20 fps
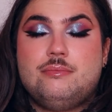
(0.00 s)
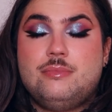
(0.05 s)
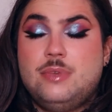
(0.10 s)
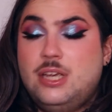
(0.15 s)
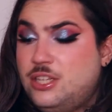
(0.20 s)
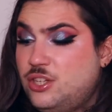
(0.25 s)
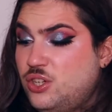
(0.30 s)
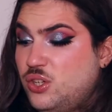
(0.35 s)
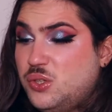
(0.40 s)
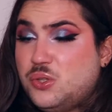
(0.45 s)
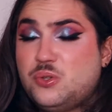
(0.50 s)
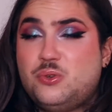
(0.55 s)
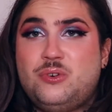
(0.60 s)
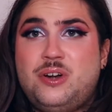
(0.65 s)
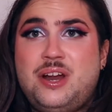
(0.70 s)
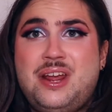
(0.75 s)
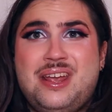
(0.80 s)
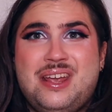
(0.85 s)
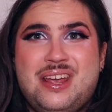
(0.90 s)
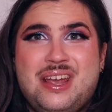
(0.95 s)
it's just
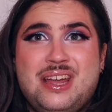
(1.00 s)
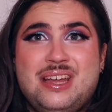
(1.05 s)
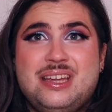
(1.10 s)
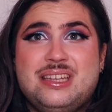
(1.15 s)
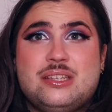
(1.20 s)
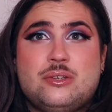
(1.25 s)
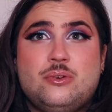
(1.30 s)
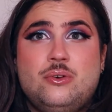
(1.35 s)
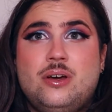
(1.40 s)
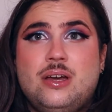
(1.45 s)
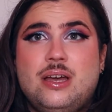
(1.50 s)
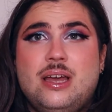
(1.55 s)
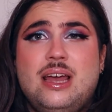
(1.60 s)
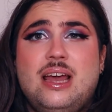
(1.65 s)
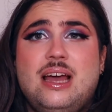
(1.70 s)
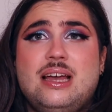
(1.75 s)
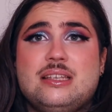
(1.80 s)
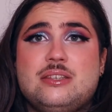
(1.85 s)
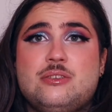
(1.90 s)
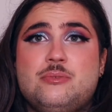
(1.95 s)
great. It
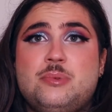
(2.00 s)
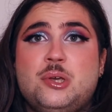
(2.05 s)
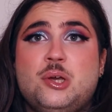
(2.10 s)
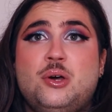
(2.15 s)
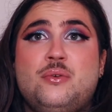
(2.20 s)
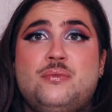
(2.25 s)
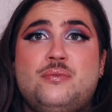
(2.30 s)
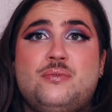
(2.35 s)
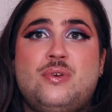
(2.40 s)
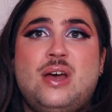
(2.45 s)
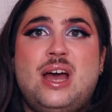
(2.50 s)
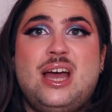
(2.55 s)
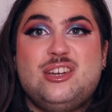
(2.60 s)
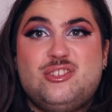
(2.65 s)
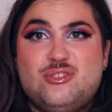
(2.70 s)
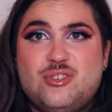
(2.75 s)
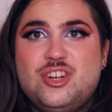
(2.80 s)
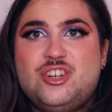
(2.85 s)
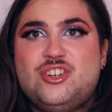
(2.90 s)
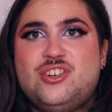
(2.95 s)
has a bit of
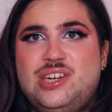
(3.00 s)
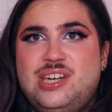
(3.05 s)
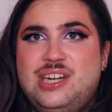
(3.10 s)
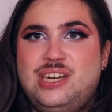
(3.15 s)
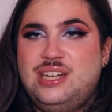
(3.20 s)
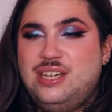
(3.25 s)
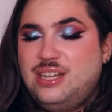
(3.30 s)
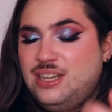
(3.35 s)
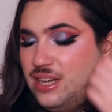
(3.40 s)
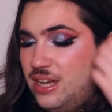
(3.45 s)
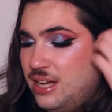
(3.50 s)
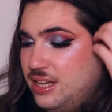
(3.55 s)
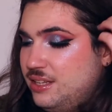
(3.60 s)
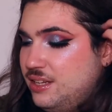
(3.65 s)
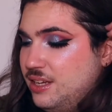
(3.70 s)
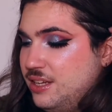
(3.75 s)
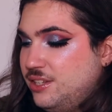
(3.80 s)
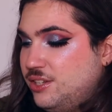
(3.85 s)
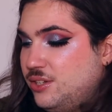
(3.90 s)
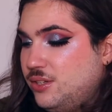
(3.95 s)
hydration in it, and
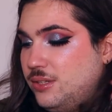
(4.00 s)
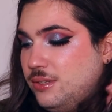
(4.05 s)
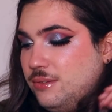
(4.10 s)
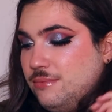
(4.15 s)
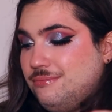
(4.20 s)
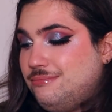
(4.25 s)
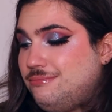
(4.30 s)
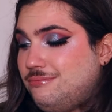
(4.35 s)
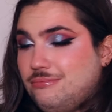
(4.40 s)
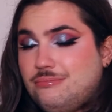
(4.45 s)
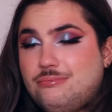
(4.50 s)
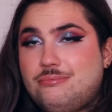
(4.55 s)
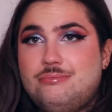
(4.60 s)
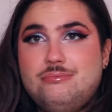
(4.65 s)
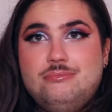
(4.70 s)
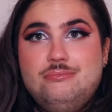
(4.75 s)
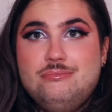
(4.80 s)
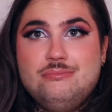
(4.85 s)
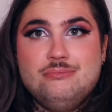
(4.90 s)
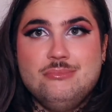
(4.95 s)
it's just
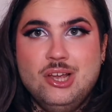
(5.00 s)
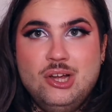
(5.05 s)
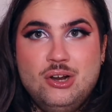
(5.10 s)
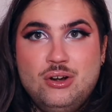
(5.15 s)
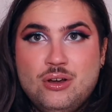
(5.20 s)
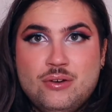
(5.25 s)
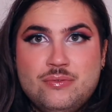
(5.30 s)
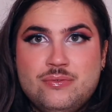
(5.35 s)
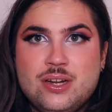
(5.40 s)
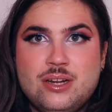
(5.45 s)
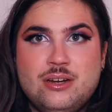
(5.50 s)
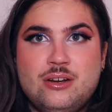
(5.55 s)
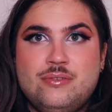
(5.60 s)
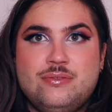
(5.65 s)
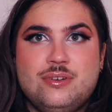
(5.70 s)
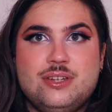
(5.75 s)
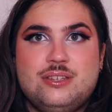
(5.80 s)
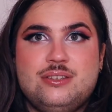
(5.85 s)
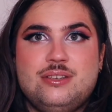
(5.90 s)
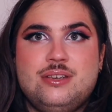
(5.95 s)
a lovely,
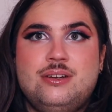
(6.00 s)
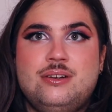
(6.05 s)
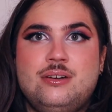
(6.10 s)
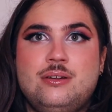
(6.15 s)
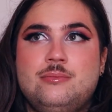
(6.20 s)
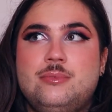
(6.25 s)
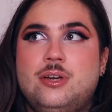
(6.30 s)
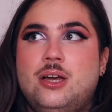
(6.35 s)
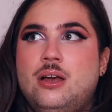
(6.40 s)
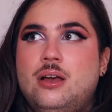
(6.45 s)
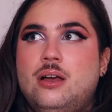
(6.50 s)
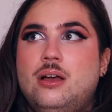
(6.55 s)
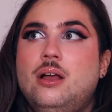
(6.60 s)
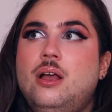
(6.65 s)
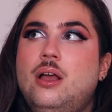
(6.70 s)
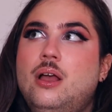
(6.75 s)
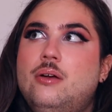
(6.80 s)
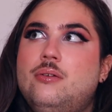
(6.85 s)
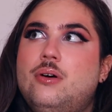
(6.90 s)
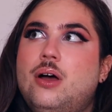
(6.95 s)
lovely serum. Well,
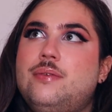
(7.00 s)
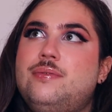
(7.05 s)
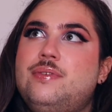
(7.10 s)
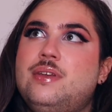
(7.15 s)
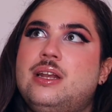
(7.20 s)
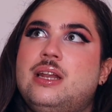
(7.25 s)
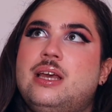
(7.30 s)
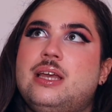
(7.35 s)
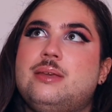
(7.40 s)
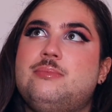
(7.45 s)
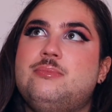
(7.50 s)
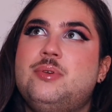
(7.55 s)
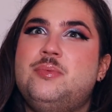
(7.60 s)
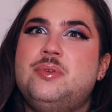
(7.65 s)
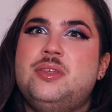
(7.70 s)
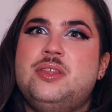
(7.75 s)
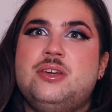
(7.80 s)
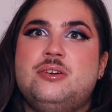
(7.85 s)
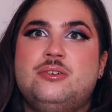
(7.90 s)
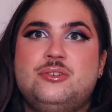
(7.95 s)
I feel like maybe
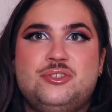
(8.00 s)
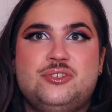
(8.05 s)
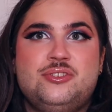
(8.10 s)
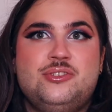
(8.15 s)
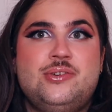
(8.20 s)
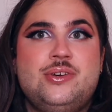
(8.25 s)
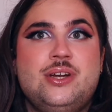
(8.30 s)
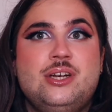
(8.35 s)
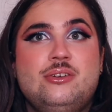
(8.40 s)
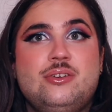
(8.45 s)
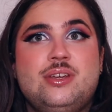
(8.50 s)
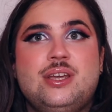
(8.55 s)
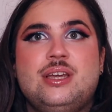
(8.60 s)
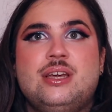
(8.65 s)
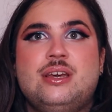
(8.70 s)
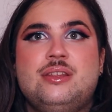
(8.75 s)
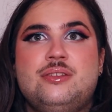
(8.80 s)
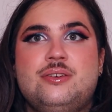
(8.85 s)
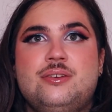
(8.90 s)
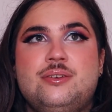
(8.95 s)
The Ordinary, looking
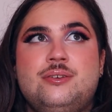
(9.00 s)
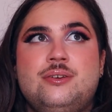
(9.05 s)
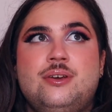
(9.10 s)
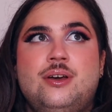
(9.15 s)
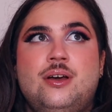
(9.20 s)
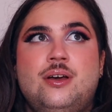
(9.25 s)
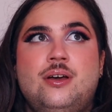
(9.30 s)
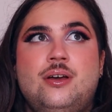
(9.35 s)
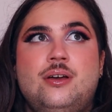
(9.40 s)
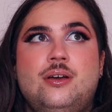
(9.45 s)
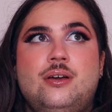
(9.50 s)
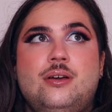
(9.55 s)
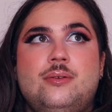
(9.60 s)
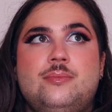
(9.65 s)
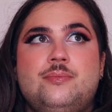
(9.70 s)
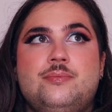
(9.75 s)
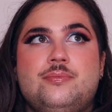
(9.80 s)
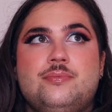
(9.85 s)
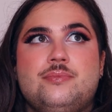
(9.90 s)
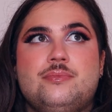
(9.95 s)
at the
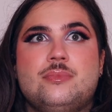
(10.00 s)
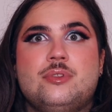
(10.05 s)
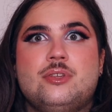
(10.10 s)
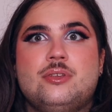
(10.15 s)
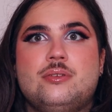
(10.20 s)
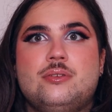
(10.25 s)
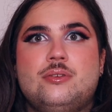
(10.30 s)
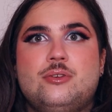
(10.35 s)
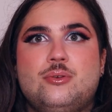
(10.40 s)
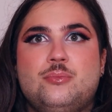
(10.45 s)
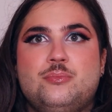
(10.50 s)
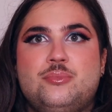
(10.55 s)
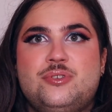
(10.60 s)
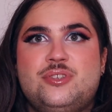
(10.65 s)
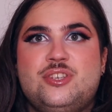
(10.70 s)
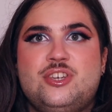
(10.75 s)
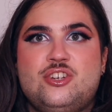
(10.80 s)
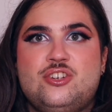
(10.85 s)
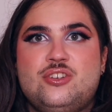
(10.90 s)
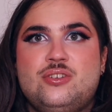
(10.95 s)

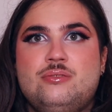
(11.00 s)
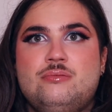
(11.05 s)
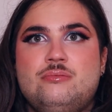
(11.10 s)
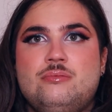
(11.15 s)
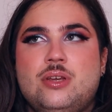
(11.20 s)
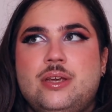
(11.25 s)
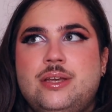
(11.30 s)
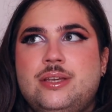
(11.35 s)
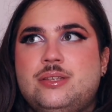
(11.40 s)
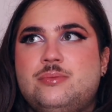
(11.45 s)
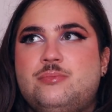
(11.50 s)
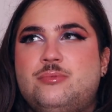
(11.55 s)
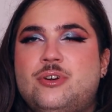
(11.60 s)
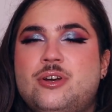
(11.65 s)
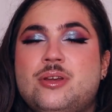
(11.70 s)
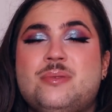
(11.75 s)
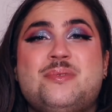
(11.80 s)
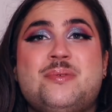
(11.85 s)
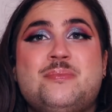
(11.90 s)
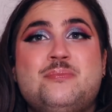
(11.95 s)
composition, is
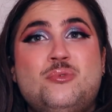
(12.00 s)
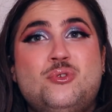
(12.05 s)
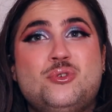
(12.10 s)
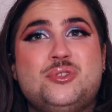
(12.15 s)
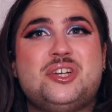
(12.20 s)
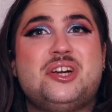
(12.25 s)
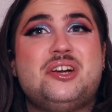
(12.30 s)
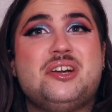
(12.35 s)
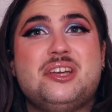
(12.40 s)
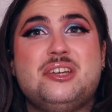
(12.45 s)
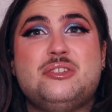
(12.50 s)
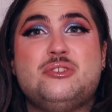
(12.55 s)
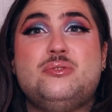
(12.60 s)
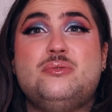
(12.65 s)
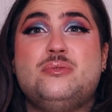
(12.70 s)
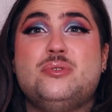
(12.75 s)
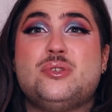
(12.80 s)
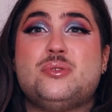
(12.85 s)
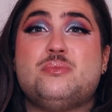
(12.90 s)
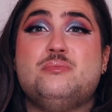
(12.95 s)
probably a bit more targeted
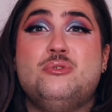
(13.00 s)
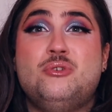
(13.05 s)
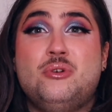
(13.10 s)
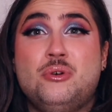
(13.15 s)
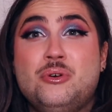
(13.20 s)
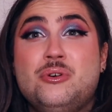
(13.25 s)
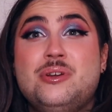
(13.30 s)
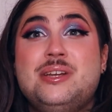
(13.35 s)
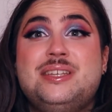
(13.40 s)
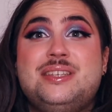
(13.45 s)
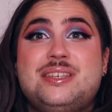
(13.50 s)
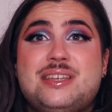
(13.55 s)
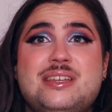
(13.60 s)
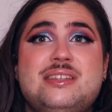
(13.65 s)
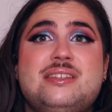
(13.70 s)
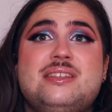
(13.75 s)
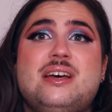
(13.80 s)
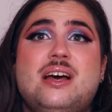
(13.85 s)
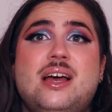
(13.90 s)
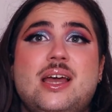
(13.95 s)
towards more oily
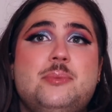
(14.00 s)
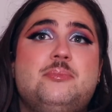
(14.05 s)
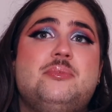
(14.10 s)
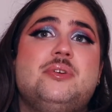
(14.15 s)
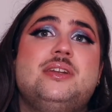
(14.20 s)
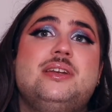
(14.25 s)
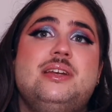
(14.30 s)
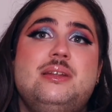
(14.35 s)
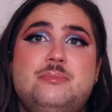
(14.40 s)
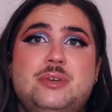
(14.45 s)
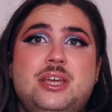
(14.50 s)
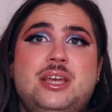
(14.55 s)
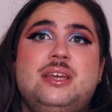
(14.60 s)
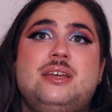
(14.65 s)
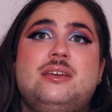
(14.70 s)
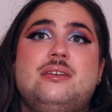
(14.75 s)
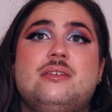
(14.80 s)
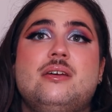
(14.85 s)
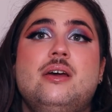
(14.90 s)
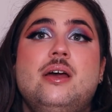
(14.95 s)
skin type and
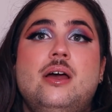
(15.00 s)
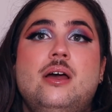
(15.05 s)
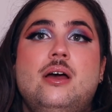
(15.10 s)
limiting